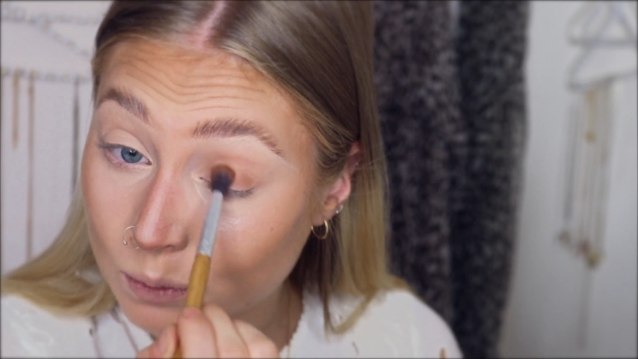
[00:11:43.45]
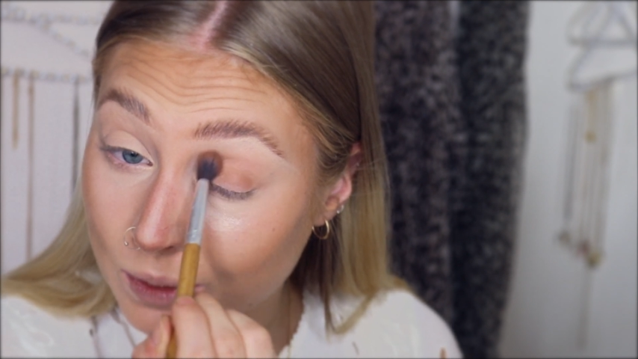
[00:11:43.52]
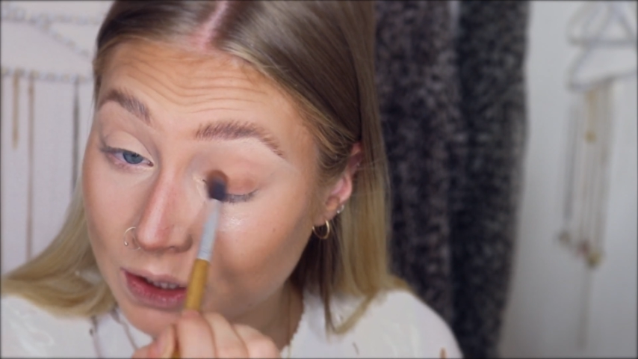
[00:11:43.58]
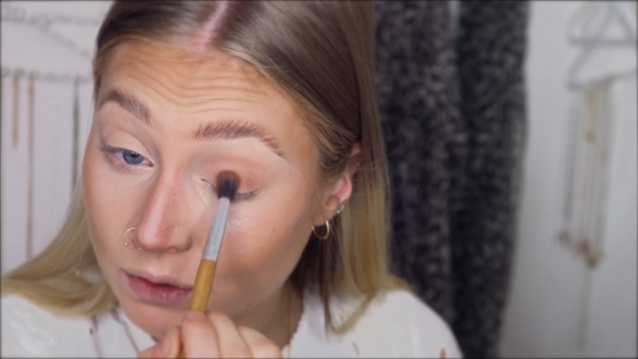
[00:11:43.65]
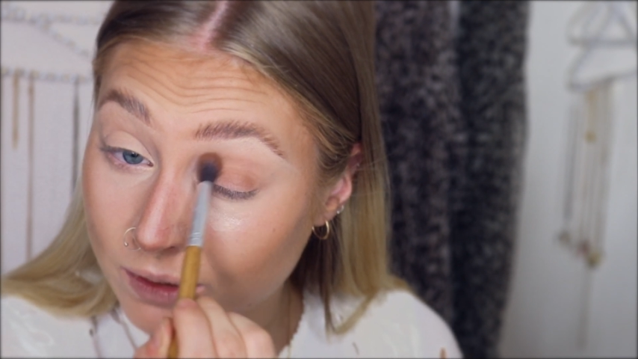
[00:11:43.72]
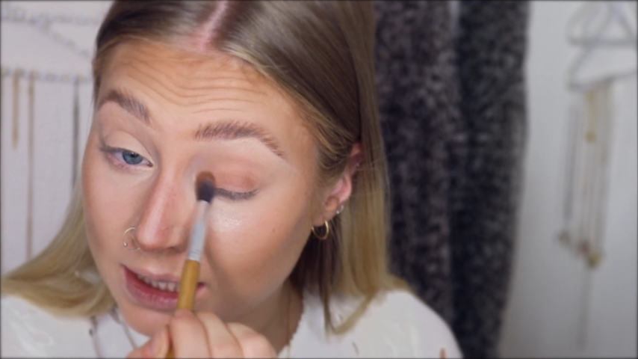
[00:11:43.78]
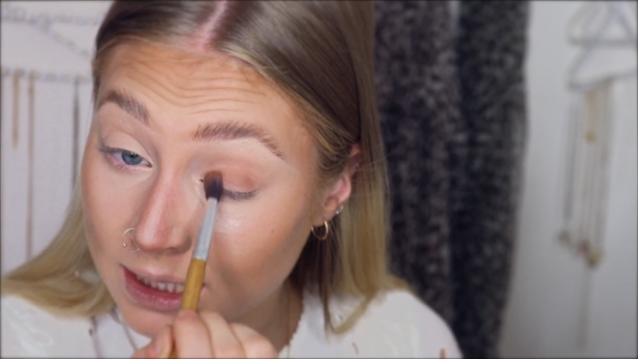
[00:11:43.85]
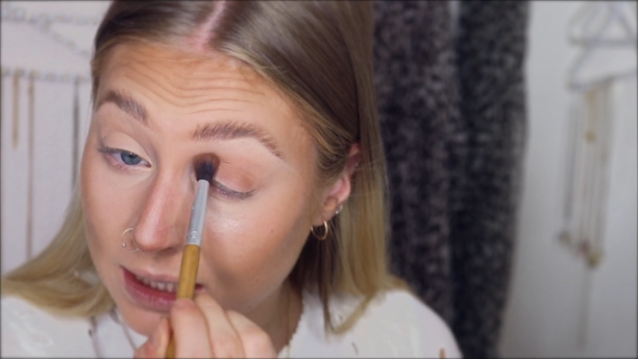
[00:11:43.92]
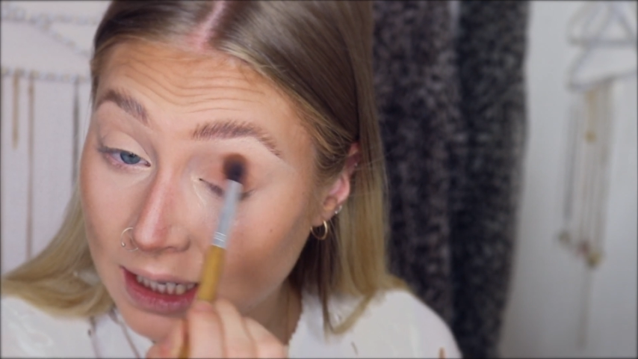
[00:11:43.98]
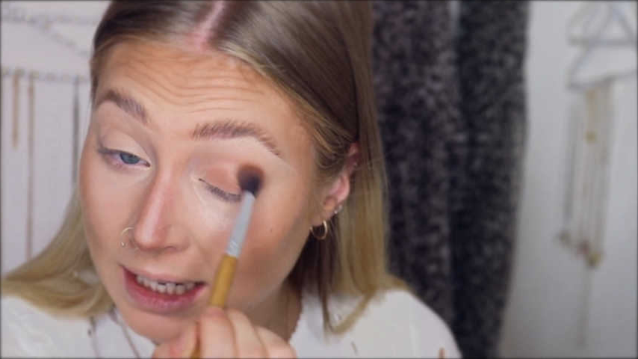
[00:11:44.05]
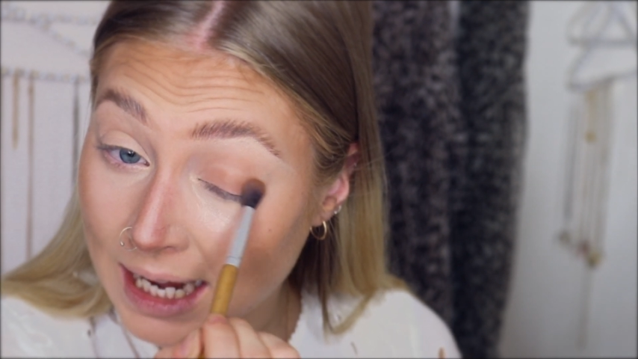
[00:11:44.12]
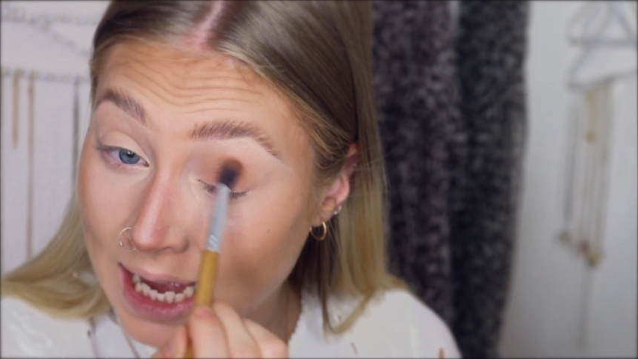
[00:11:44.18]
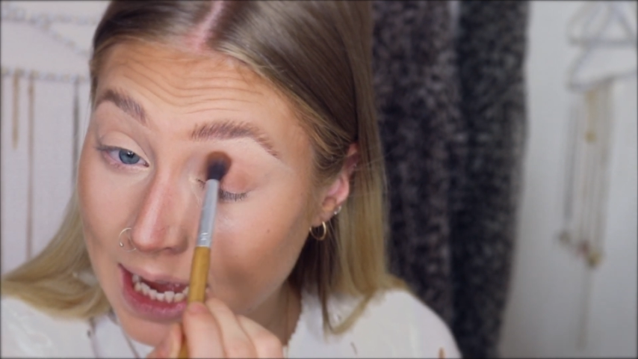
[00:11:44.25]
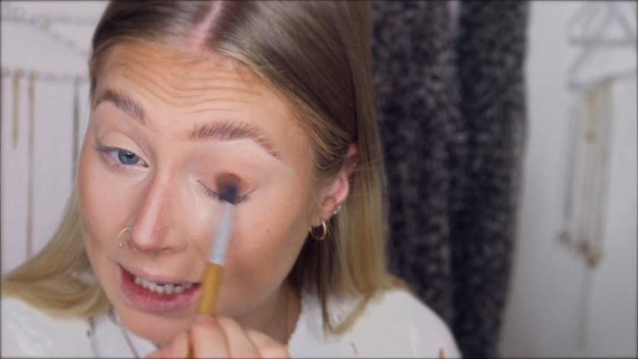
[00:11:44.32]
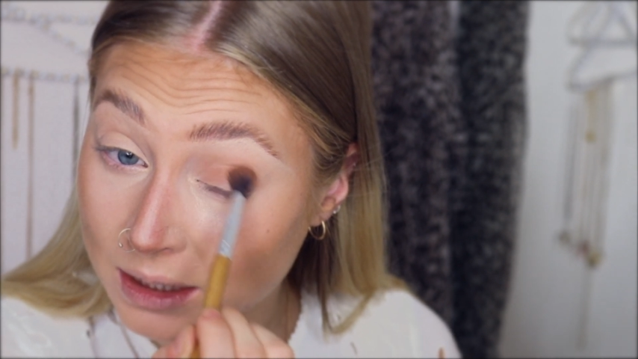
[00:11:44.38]
With a really light
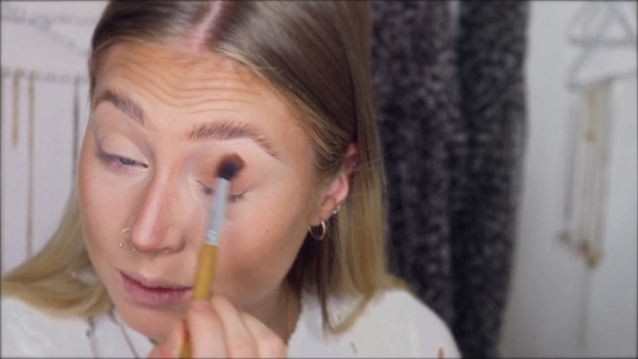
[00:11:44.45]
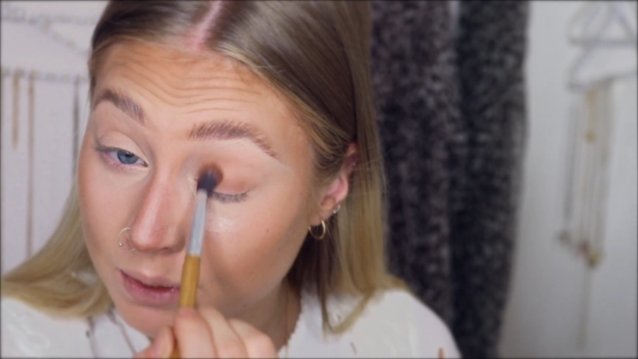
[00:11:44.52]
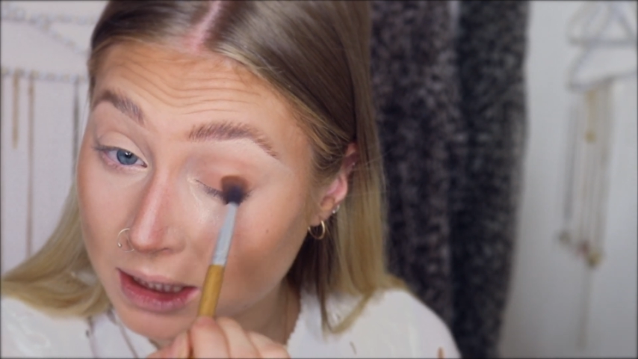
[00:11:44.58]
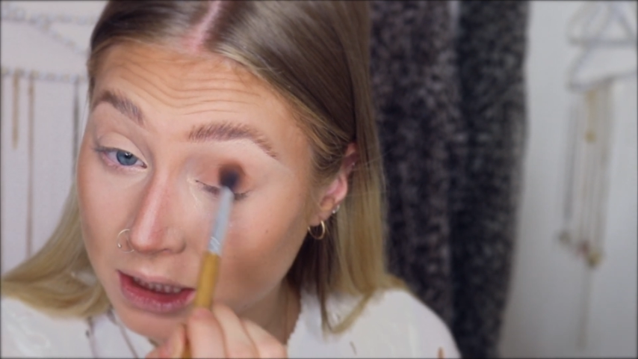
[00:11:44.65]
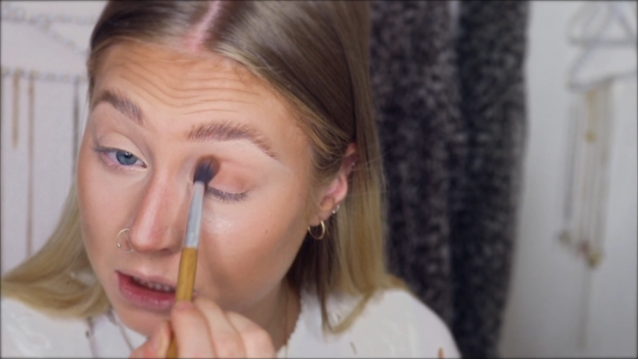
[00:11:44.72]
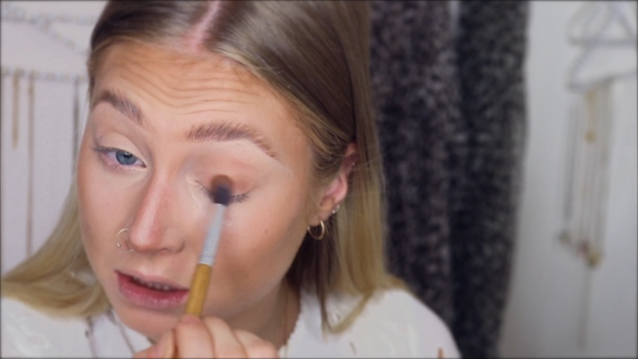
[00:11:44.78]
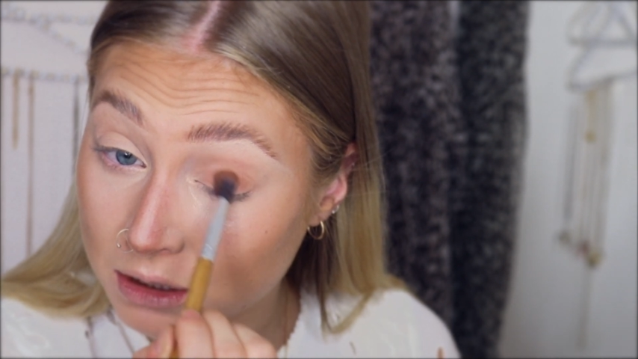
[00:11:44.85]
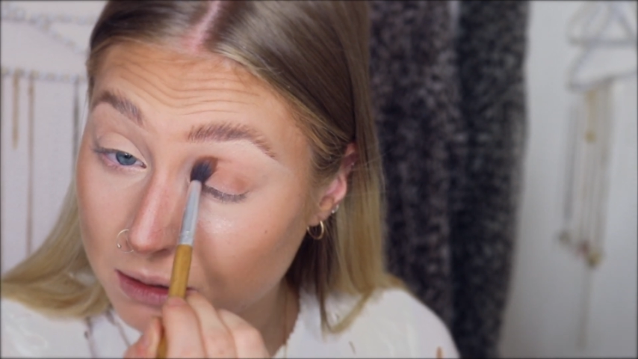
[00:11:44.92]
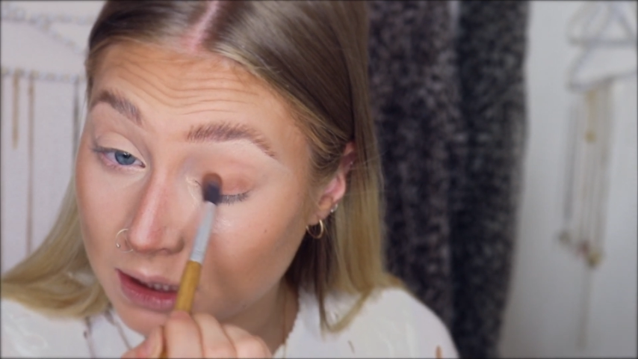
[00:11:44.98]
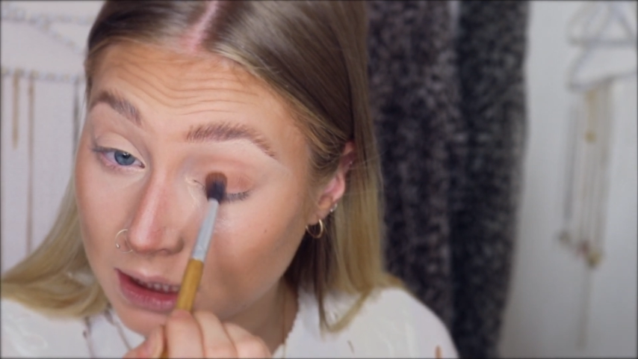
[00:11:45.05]
hand, we're gonna do